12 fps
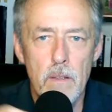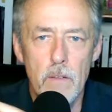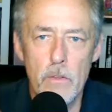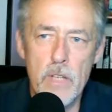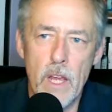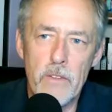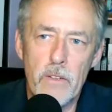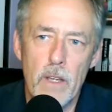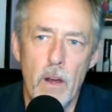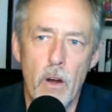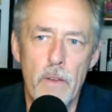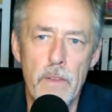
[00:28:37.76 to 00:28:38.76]
So,
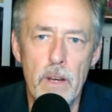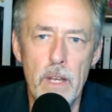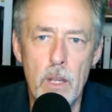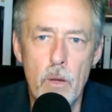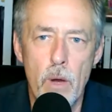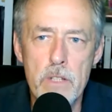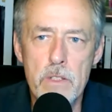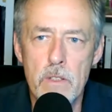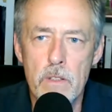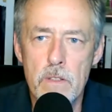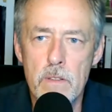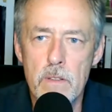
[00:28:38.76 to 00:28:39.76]
Jessica, are there any
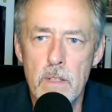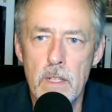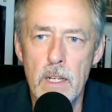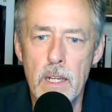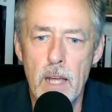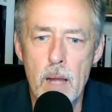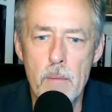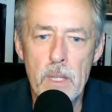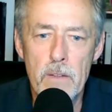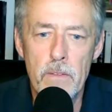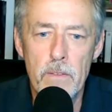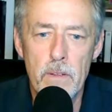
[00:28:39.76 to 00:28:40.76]
questions, any
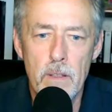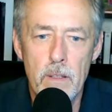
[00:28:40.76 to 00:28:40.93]
comments?